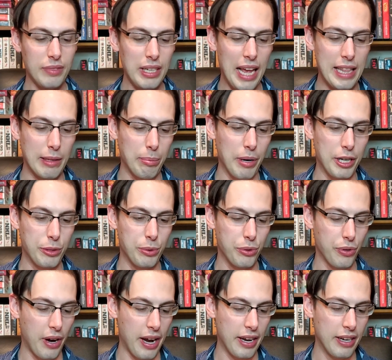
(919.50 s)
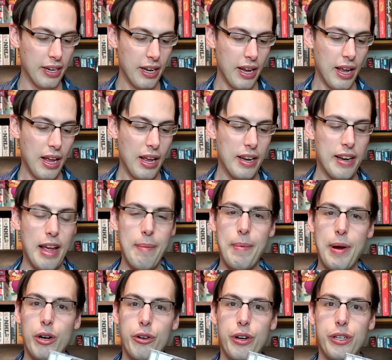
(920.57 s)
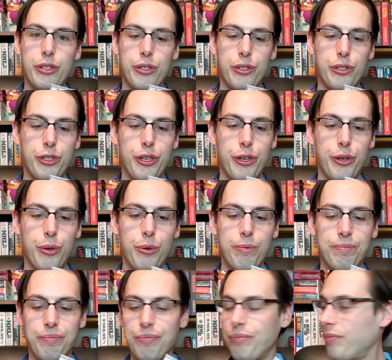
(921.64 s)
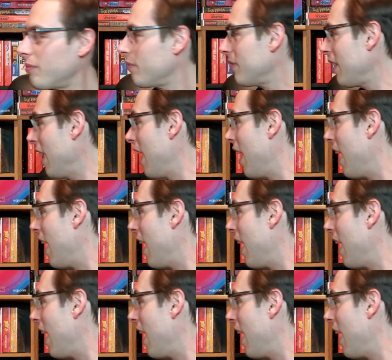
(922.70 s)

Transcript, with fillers: and the price was right. Nightmare Creatures two. Uh,